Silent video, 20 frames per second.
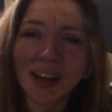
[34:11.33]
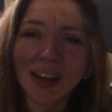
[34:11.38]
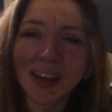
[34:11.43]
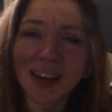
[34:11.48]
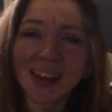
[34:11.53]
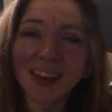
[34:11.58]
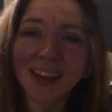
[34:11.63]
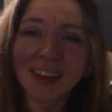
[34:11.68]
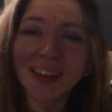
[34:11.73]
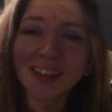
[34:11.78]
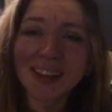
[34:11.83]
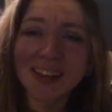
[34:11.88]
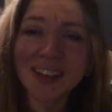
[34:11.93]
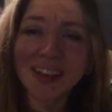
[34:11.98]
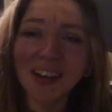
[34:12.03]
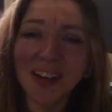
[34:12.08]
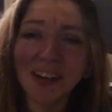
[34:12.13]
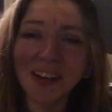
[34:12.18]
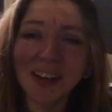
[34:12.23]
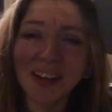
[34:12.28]
I think
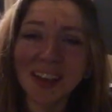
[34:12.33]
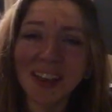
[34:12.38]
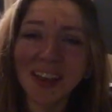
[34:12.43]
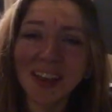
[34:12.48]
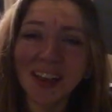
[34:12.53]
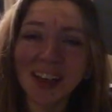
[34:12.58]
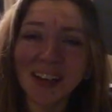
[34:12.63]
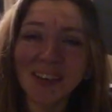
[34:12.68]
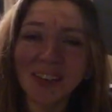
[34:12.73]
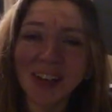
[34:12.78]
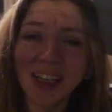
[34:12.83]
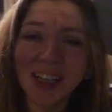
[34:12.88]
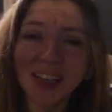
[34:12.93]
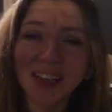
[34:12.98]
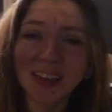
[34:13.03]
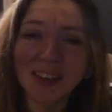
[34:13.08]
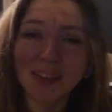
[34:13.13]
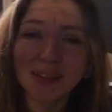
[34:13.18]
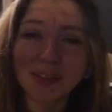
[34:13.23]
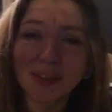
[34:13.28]
so. I think I
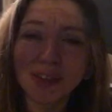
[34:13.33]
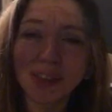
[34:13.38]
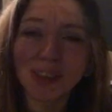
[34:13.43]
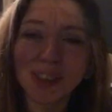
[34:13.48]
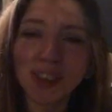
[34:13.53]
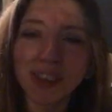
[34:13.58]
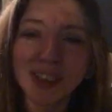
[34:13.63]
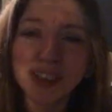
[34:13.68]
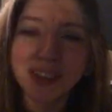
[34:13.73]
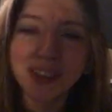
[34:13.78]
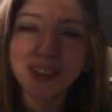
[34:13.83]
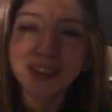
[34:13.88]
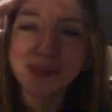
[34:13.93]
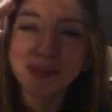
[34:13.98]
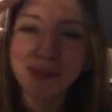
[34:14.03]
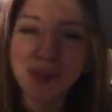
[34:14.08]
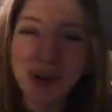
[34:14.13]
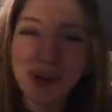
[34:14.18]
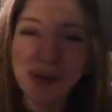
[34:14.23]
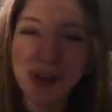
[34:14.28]
might have.
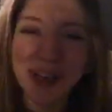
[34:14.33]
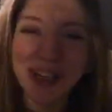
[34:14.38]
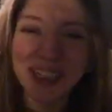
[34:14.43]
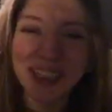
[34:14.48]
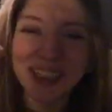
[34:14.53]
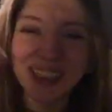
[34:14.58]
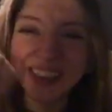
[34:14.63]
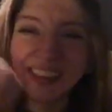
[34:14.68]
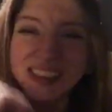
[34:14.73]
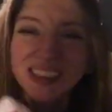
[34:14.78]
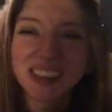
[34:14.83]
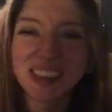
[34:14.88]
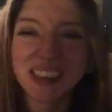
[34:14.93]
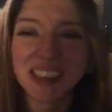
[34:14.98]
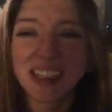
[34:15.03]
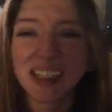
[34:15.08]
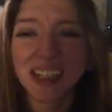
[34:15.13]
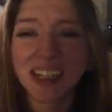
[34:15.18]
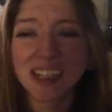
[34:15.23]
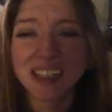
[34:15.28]
Bye bye.
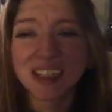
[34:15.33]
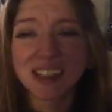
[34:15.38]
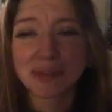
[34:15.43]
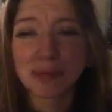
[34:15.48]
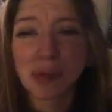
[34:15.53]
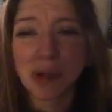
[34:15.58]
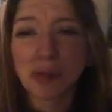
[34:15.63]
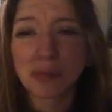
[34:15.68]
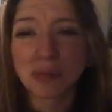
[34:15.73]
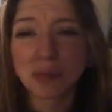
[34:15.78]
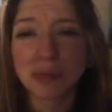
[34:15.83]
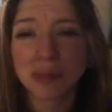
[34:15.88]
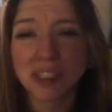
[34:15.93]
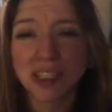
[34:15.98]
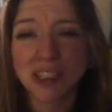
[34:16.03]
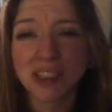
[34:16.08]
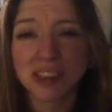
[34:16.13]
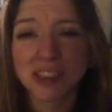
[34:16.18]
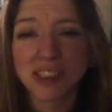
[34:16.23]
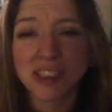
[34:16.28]
I should
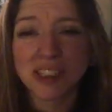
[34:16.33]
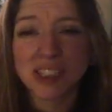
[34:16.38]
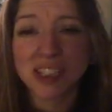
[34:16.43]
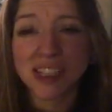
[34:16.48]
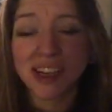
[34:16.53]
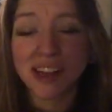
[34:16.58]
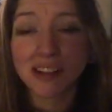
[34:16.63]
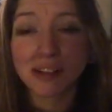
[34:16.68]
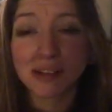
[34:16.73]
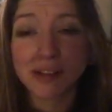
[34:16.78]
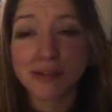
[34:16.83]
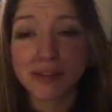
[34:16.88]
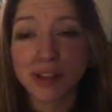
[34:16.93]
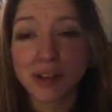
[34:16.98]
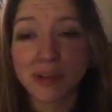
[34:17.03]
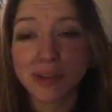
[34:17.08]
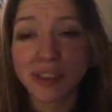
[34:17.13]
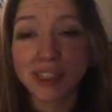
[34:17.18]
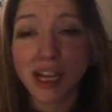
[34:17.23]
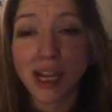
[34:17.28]
probably, honestly, I don't even
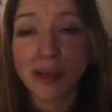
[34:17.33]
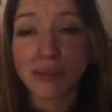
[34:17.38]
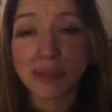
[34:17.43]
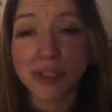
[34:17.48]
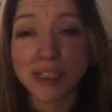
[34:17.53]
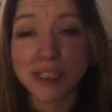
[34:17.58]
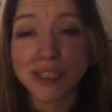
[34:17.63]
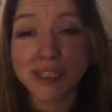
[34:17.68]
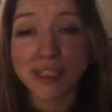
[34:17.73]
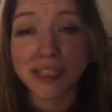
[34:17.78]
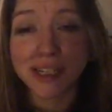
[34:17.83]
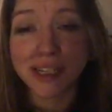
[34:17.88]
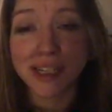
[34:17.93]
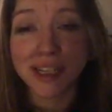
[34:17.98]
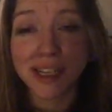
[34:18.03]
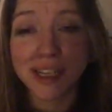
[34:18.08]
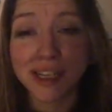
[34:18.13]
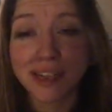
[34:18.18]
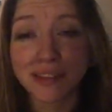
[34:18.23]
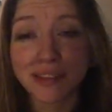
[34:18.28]
know what time it is and I
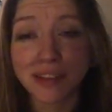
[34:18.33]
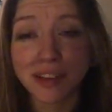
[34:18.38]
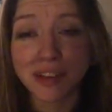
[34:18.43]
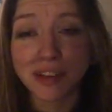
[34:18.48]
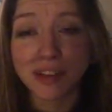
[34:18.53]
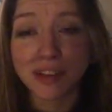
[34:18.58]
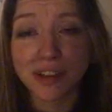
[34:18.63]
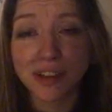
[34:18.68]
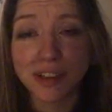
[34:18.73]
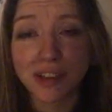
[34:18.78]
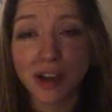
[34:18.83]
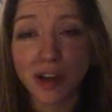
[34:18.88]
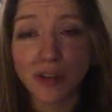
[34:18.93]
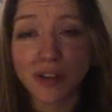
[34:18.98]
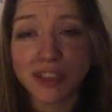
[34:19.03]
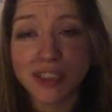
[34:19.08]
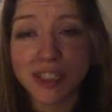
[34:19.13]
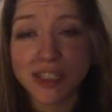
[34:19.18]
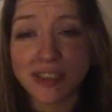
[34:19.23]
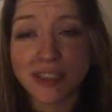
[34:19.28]
can't even look.
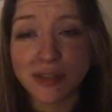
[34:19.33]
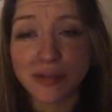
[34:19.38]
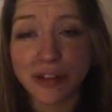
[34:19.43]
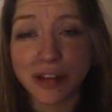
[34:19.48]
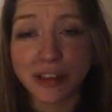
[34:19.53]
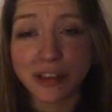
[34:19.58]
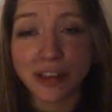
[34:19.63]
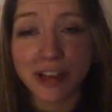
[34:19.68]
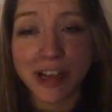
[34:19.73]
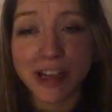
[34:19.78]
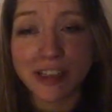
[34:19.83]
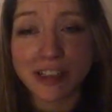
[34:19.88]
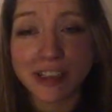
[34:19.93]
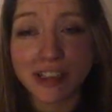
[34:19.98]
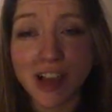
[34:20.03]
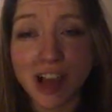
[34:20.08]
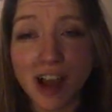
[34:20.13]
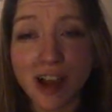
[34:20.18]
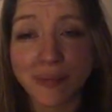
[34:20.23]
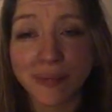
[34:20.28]
Oh, it says it on you
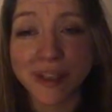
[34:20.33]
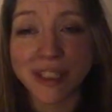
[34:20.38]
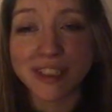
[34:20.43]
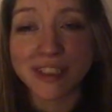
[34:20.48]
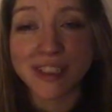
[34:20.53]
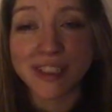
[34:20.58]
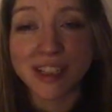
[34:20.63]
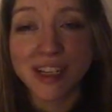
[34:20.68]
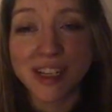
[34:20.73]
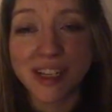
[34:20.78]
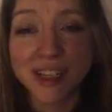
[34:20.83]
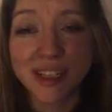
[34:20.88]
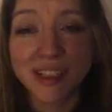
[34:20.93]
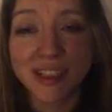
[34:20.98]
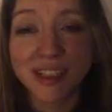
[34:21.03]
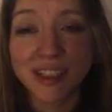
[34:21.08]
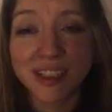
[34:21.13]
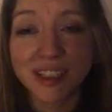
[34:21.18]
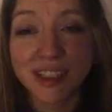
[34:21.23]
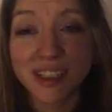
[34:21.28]
guys' comments.
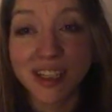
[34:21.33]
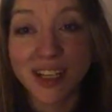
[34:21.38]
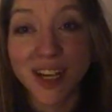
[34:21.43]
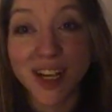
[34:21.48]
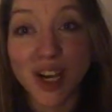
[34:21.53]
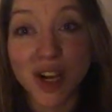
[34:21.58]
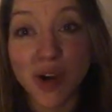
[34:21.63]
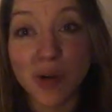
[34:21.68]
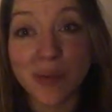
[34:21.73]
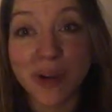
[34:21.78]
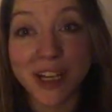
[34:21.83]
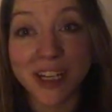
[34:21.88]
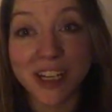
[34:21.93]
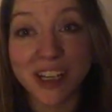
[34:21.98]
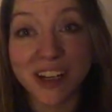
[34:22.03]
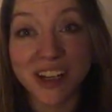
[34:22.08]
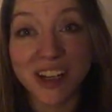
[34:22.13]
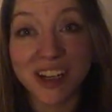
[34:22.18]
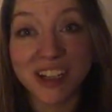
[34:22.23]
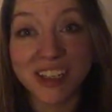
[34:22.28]
Oh my
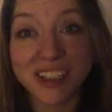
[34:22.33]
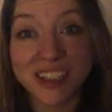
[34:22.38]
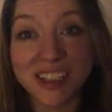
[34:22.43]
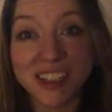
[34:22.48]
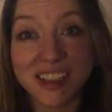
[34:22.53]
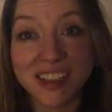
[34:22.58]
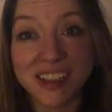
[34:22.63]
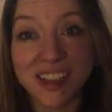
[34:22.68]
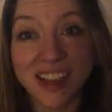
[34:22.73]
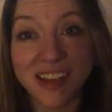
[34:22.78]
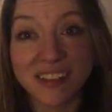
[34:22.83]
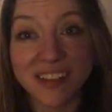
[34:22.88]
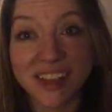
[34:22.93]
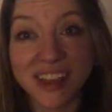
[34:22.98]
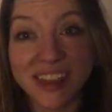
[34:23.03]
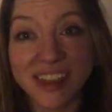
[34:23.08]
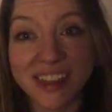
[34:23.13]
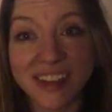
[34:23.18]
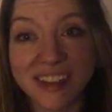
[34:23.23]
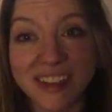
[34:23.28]
god, it's
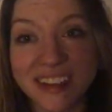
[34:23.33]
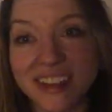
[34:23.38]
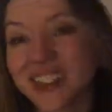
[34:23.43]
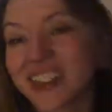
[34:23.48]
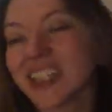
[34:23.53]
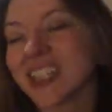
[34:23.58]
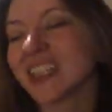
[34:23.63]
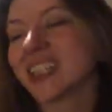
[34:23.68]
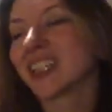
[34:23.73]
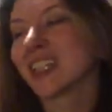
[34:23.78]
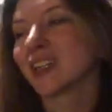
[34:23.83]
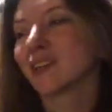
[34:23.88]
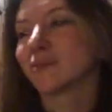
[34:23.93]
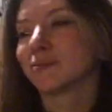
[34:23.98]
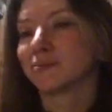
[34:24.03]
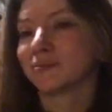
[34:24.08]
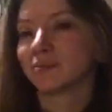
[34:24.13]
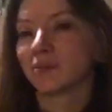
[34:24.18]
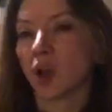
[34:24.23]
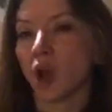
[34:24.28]
11:30.
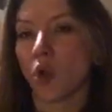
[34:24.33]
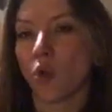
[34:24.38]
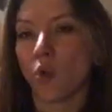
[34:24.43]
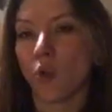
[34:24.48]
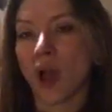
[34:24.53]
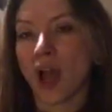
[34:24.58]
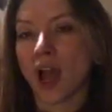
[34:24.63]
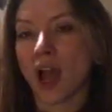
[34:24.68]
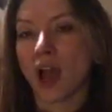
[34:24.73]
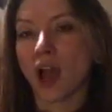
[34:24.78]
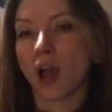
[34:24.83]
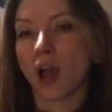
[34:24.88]
Wow.